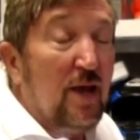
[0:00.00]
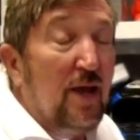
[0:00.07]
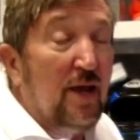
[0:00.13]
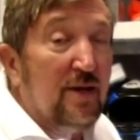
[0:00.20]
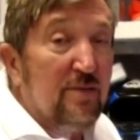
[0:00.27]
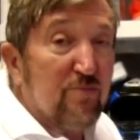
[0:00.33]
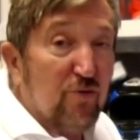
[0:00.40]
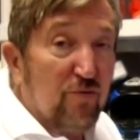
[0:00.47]

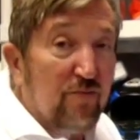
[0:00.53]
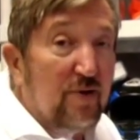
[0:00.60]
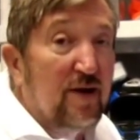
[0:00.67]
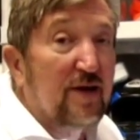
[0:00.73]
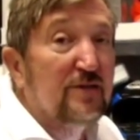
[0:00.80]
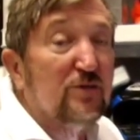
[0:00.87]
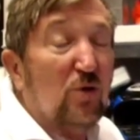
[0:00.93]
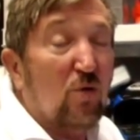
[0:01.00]
and
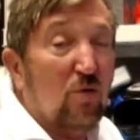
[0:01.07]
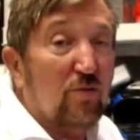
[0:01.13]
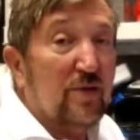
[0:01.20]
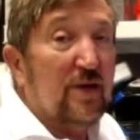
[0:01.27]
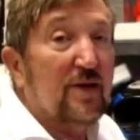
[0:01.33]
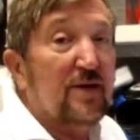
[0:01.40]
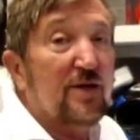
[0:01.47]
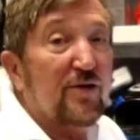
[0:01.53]
provides all
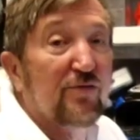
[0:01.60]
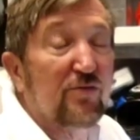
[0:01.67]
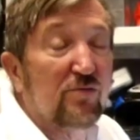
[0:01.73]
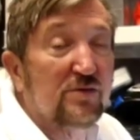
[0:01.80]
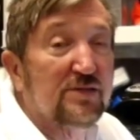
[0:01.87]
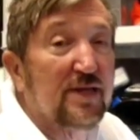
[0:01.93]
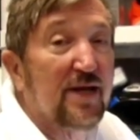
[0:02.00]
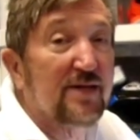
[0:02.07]
that additional
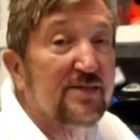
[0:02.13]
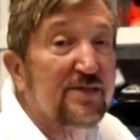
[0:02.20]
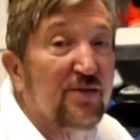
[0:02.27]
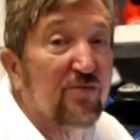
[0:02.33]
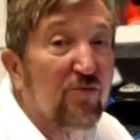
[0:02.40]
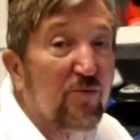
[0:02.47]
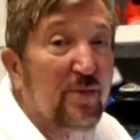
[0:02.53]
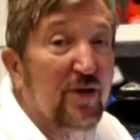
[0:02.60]
status
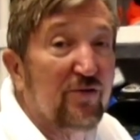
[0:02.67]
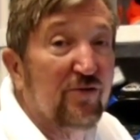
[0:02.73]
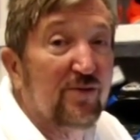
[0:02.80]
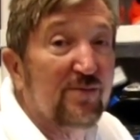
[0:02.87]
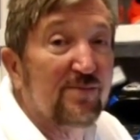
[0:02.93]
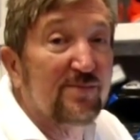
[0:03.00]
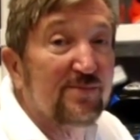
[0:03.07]
information.